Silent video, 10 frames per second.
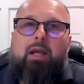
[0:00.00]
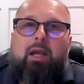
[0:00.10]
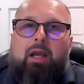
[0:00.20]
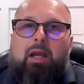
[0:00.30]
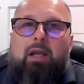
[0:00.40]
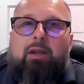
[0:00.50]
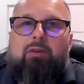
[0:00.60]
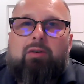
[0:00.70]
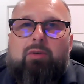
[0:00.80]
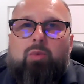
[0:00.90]

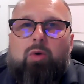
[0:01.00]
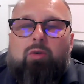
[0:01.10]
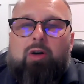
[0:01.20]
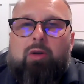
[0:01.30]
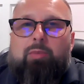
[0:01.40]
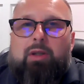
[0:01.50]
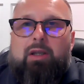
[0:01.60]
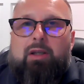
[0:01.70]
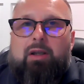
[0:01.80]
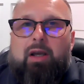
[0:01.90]
And we're going to
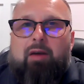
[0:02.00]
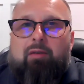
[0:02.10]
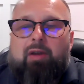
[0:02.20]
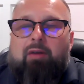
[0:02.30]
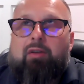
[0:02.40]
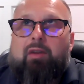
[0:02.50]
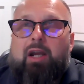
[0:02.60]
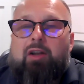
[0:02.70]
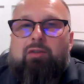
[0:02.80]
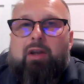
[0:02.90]
be having the
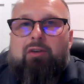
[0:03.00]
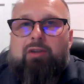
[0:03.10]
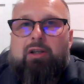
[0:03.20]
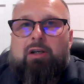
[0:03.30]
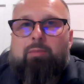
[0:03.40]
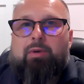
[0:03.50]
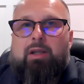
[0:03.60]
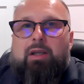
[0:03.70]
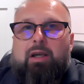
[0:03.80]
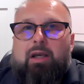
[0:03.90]
HVAC
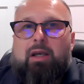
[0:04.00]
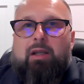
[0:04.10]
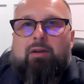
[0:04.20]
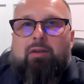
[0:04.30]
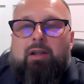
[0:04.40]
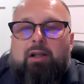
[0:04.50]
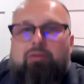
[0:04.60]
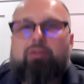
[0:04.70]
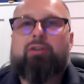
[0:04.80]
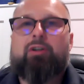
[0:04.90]
company and the
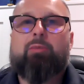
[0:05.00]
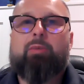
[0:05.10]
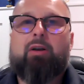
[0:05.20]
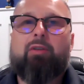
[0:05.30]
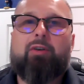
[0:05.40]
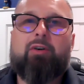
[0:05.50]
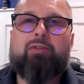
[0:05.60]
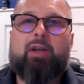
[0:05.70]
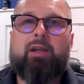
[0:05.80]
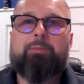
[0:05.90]
electrician come out on
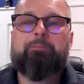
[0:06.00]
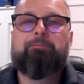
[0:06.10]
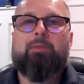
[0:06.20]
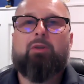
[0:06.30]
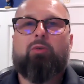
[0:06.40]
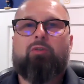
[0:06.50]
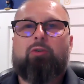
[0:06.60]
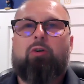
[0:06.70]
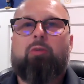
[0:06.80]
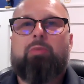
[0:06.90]
Thursday to
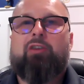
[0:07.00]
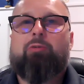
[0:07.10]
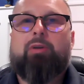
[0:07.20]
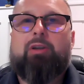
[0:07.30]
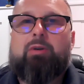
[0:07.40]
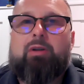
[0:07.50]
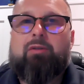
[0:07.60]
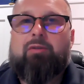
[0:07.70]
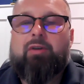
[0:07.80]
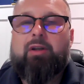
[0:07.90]
install the mini split unit and